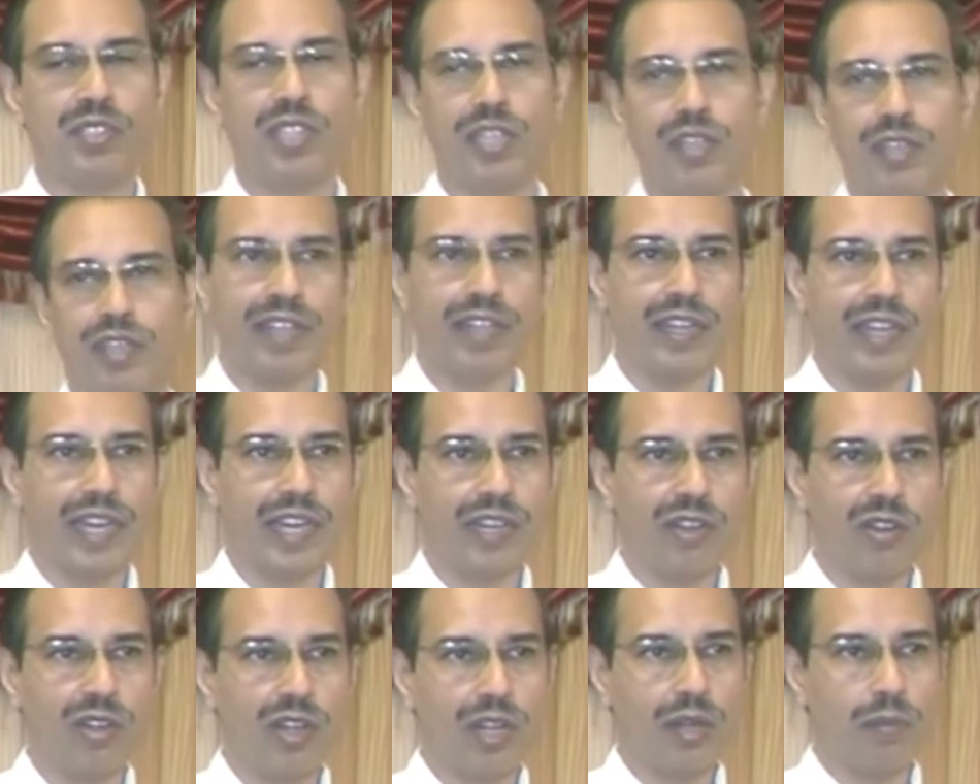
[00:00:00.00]
children
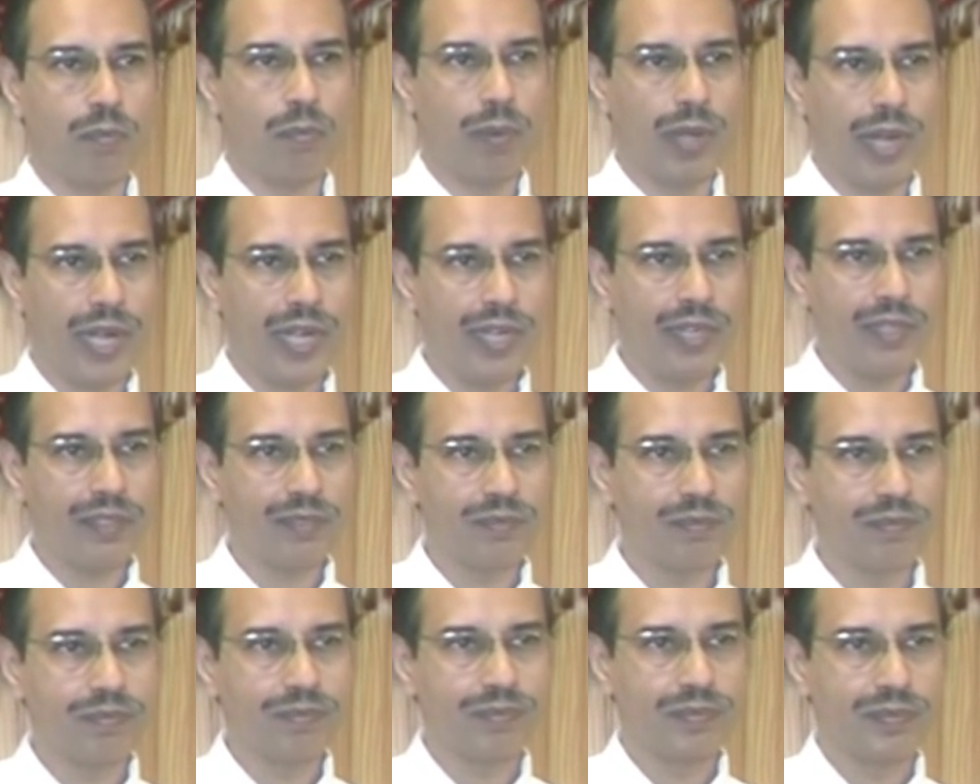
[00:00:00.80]
regular blood,
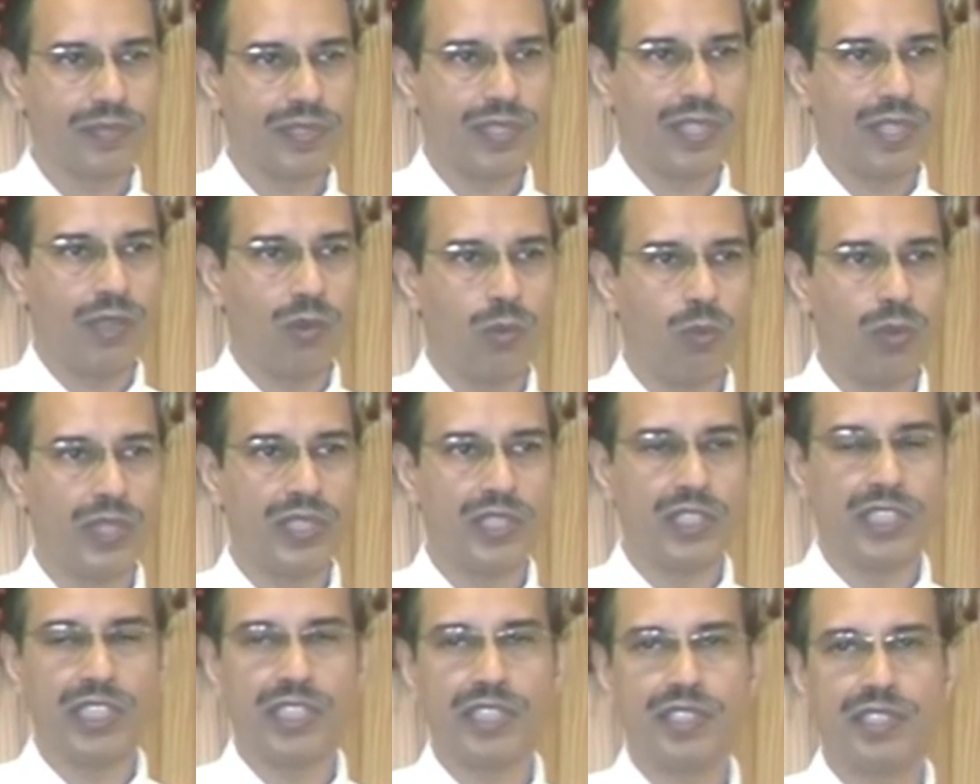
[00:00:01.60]

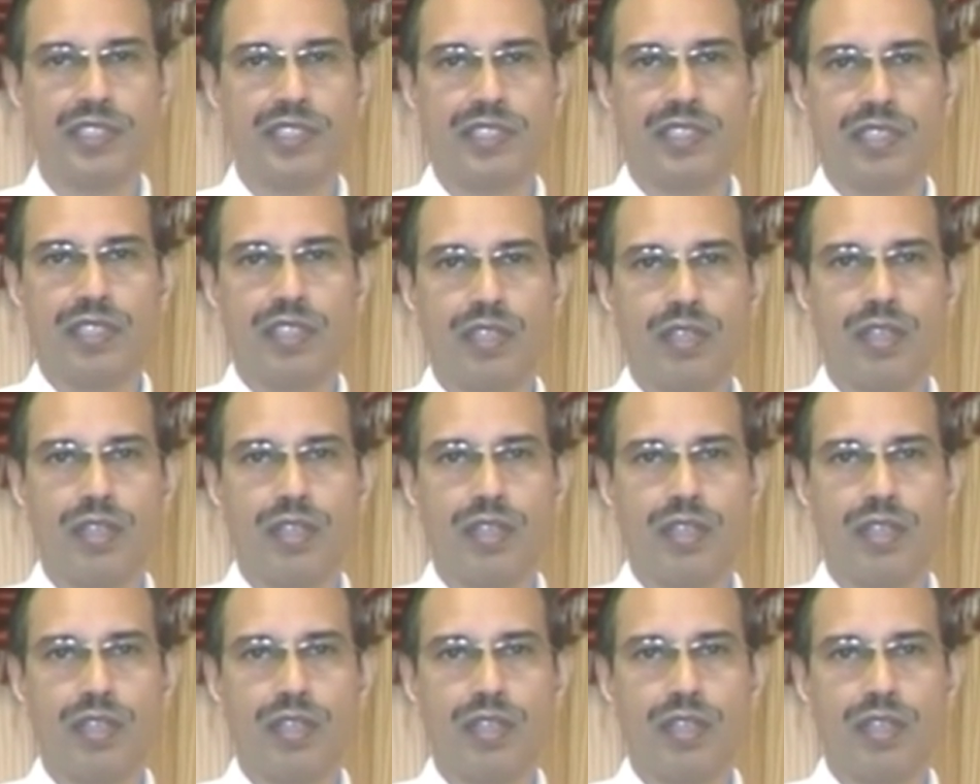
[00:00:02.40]
which is